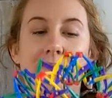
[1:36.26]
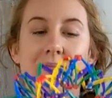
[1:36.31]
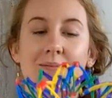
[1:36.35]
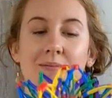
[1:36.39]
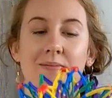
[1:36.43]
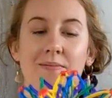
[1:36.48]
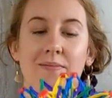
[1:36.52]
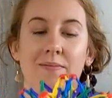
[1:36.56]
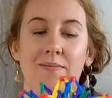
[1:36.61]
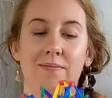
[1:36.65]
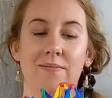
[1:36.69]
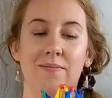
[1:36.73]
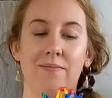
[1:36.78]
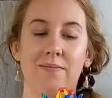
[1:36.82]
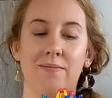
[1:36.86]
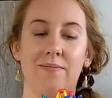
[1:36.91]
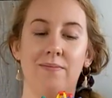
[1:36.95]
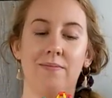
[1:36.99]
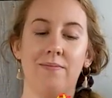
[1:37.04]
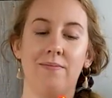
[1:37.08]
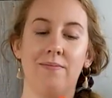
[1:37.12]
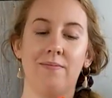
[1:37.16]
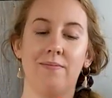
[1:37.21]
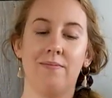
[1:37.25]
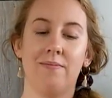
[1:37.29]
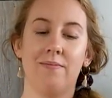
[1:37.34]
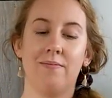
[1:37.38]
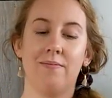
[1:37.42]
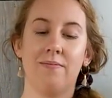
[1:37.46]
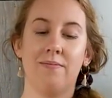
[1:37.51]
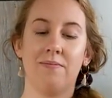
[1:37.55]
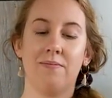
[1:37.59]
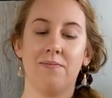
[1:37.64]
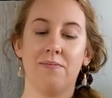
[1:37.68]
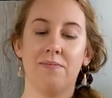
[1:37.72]

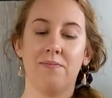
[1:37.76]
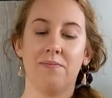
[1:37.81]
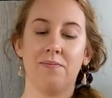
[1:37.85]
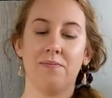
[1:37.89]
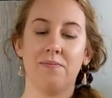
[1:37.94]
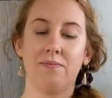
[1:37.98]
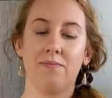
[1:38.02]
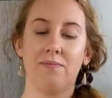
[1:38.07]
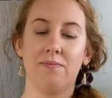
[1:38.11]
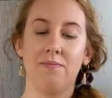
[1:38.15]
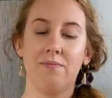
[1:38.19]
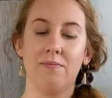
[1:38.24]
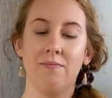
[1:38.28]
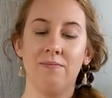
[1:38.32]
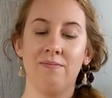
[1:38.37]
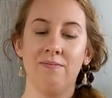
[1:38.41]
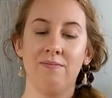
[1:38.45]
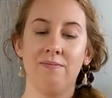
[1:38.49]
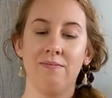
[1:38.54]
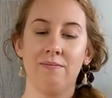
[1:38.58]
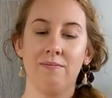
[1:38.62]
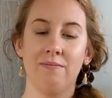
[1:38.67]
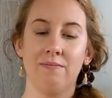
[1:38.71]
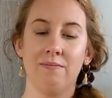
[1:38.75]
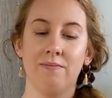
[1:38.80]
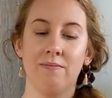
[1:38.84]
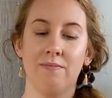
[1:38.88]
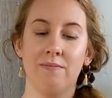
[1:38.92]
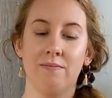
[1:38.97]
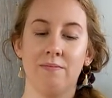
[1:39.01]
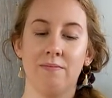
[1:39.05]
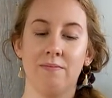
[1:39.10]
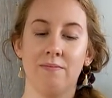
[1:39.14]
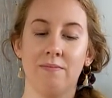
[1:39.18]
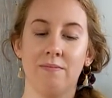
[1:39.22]

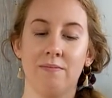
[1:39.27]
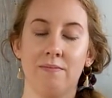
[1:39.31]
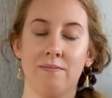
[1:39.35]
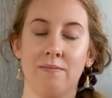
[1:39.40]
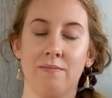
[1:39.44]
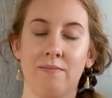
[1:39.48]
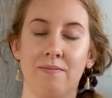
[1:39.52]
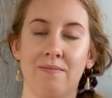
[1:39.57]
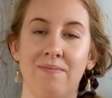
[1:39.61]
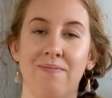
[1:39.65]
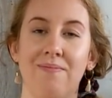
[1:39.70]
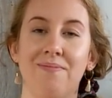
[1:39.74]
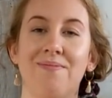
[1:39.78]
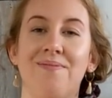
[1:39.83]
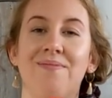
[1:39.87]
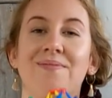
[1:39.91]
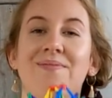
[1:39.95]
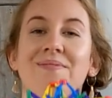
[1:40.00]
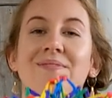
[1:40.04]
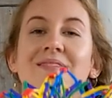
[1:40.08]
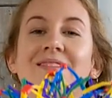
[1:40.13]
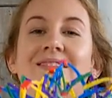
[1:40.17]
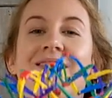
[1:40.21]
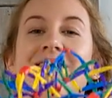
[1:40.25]
(silence)